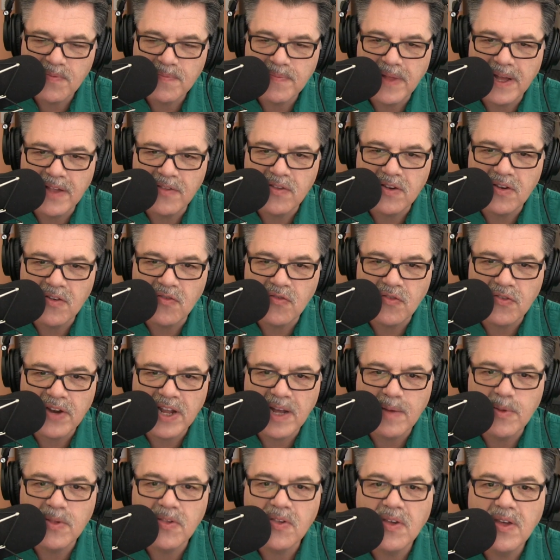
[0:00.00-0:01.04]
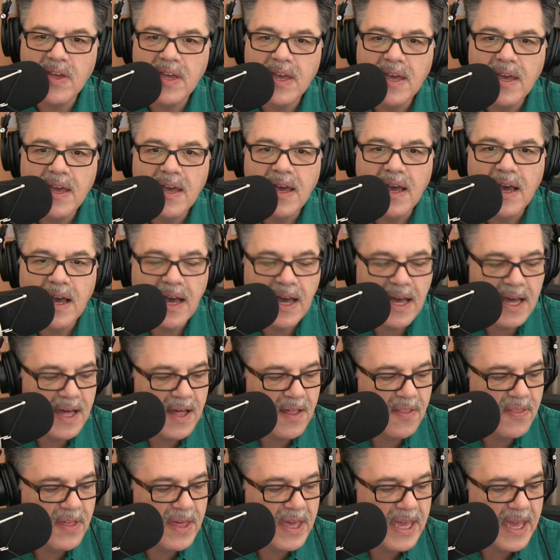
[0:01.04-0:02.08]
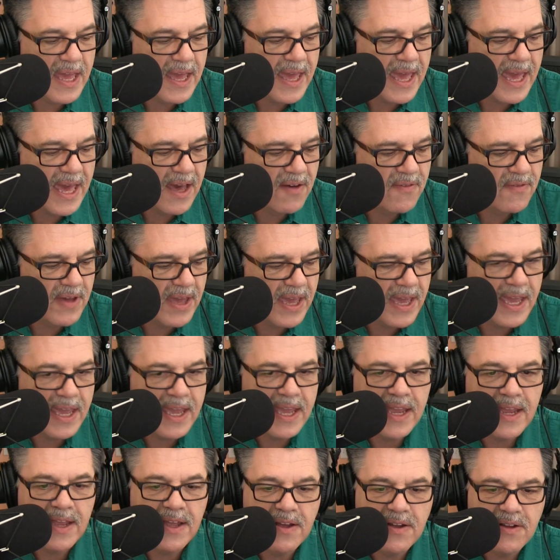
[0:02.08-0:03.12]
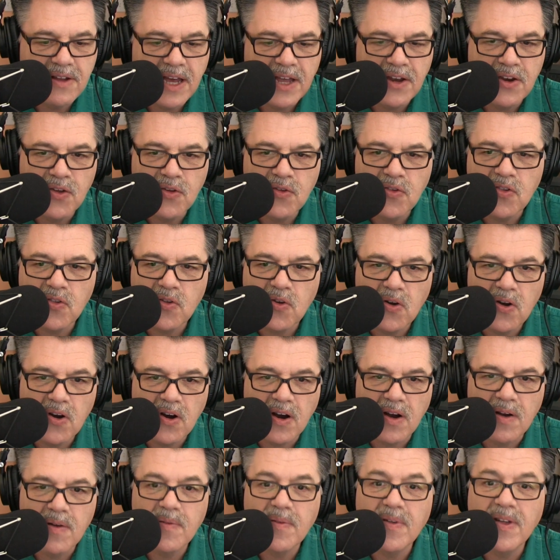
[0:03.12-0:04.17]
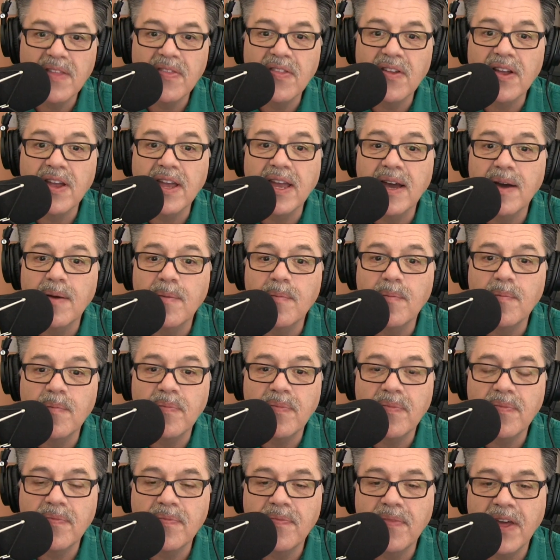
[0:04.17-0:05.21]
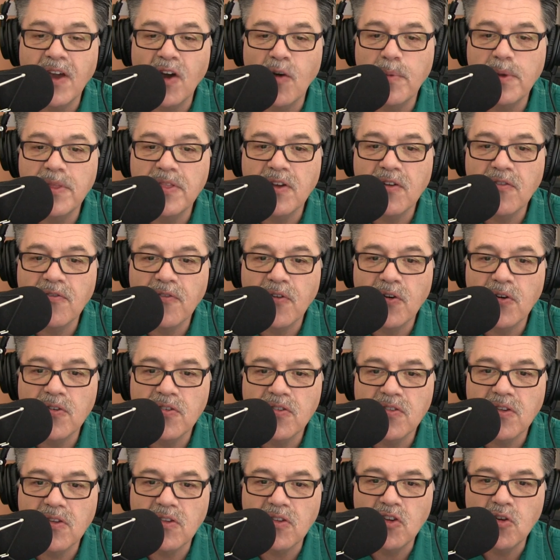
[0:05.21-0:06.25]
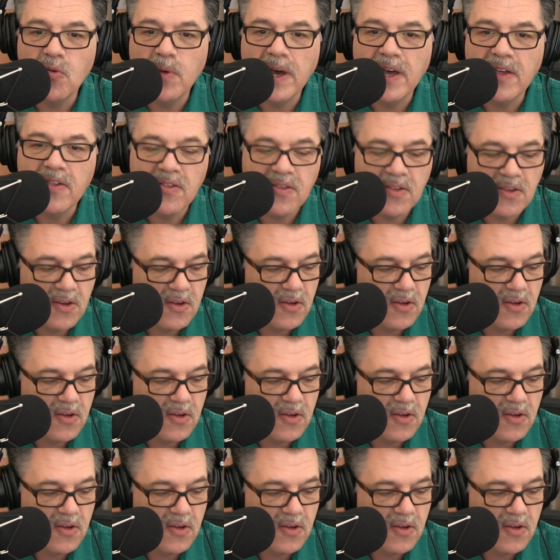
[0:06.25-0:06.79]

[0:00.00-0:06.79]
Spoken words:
Lots of digital cameras. They have a new store. They opened their first U.S.